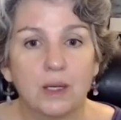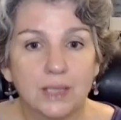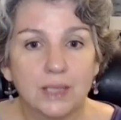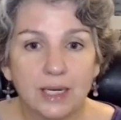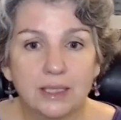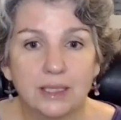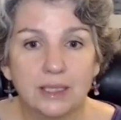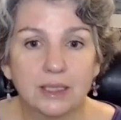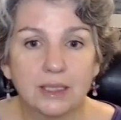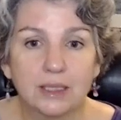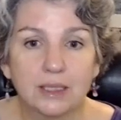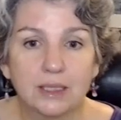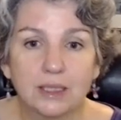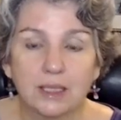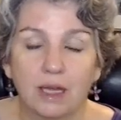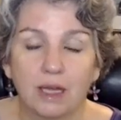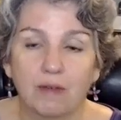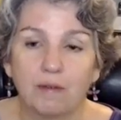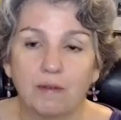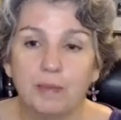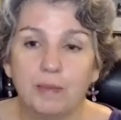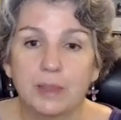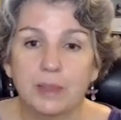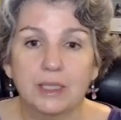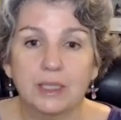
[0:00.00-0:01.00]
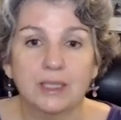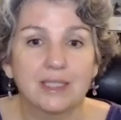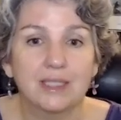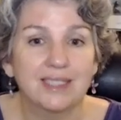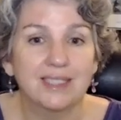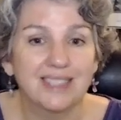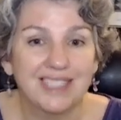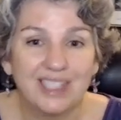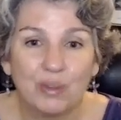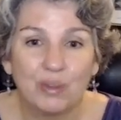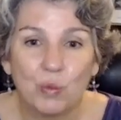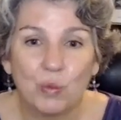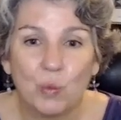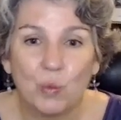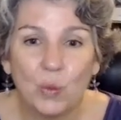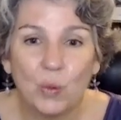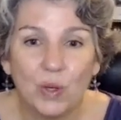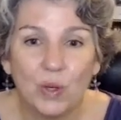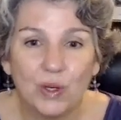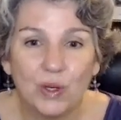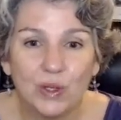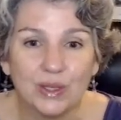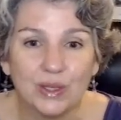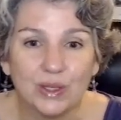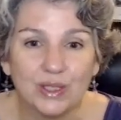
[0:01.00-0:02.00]
all kinds of stuff, because it
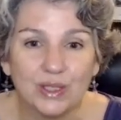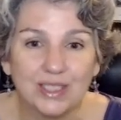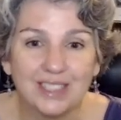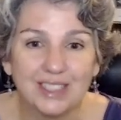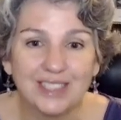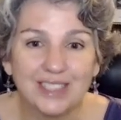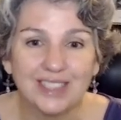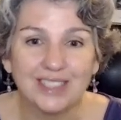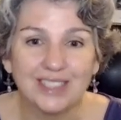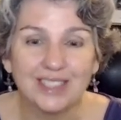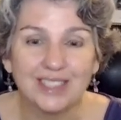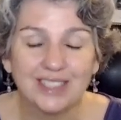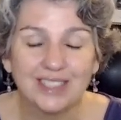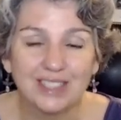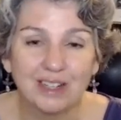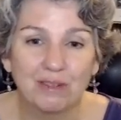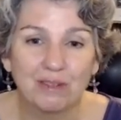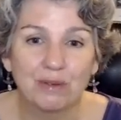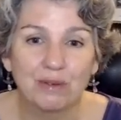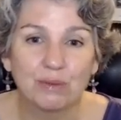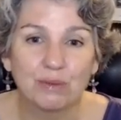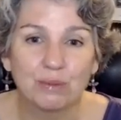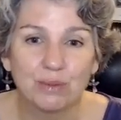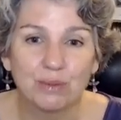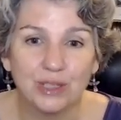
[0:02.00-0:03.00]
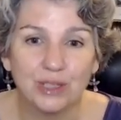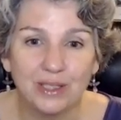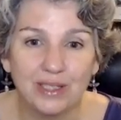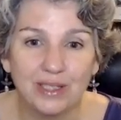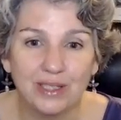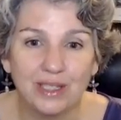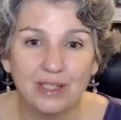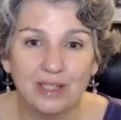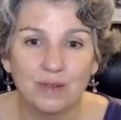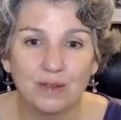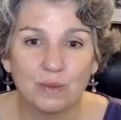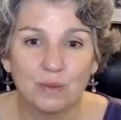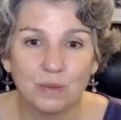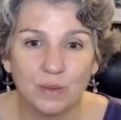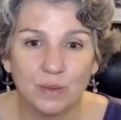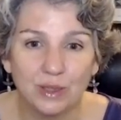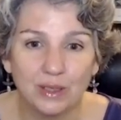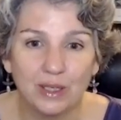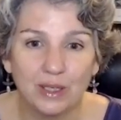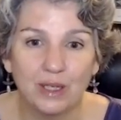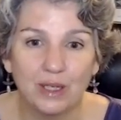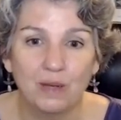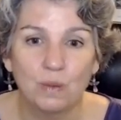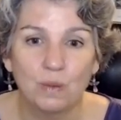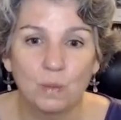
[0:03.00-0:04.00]
works. This stuff really,
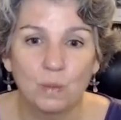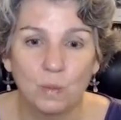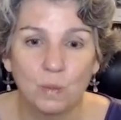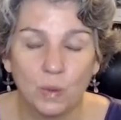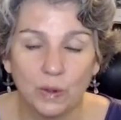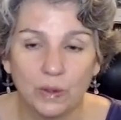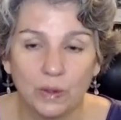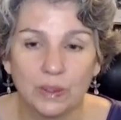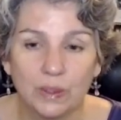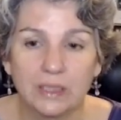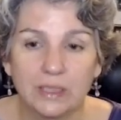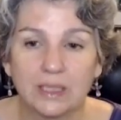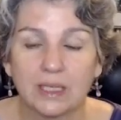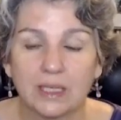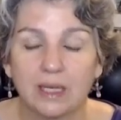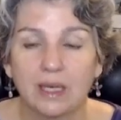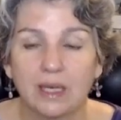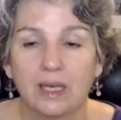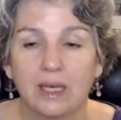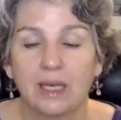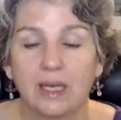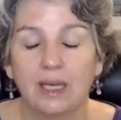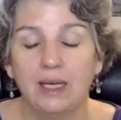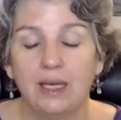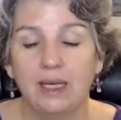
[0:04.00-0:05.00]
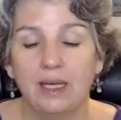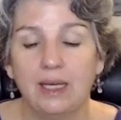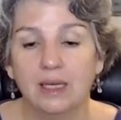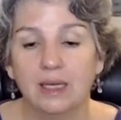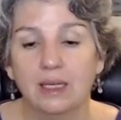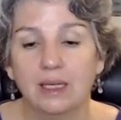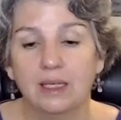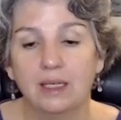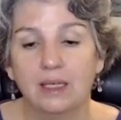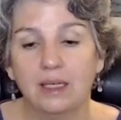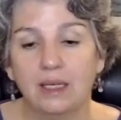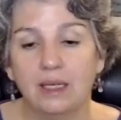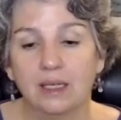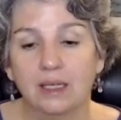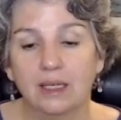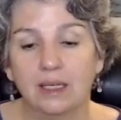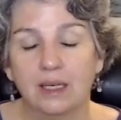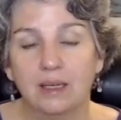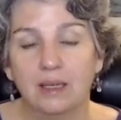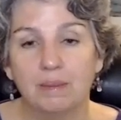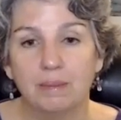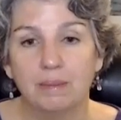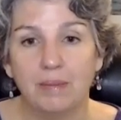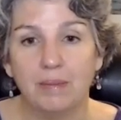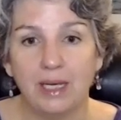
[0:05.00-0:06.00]
really works. And it
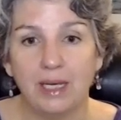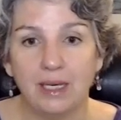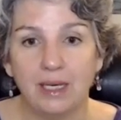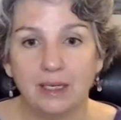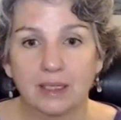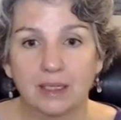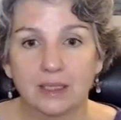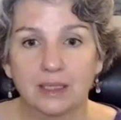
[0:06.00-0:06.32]
can make